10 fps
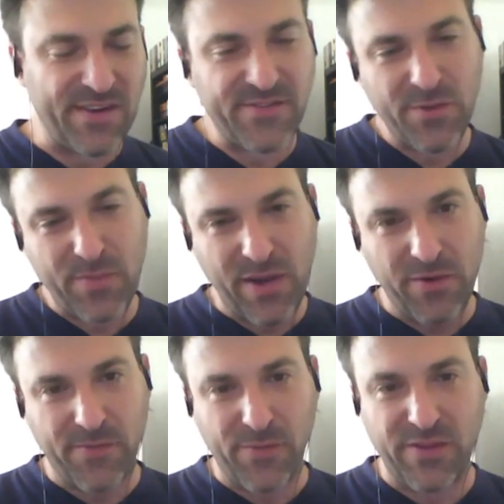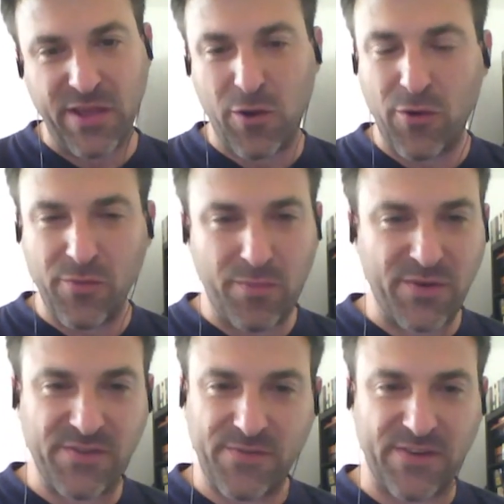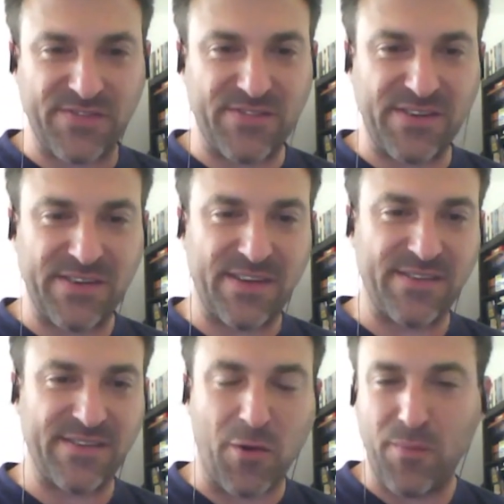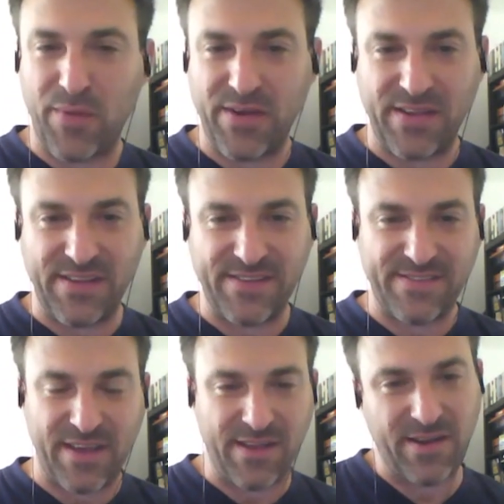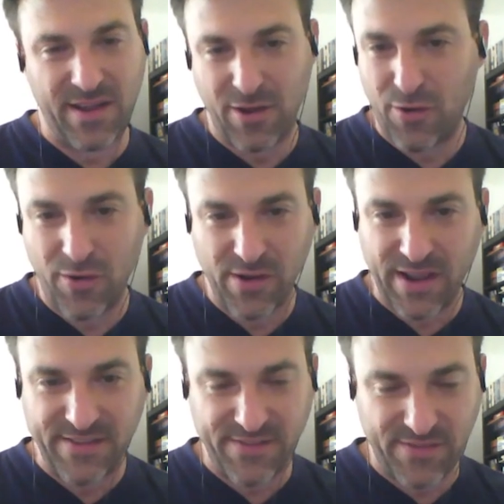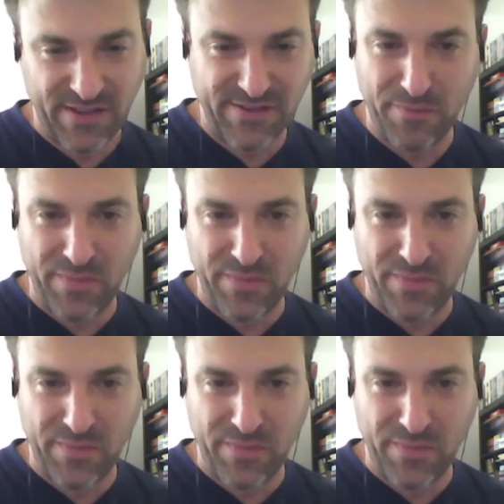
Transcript: they're so powerful, they own most of Argentina's companies and all kinds of things,